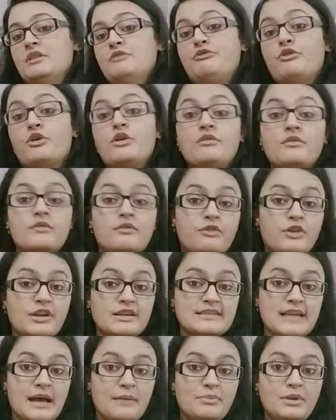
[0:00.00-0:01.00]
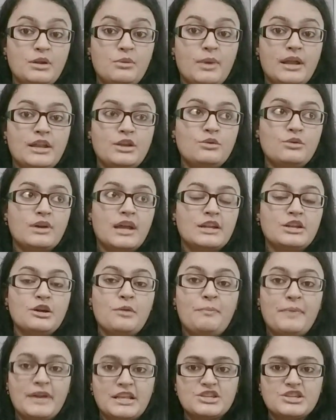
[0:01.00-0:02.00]
For example, when you get your
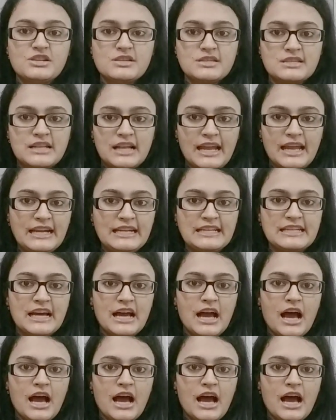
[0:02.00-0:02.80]
pictures clicked,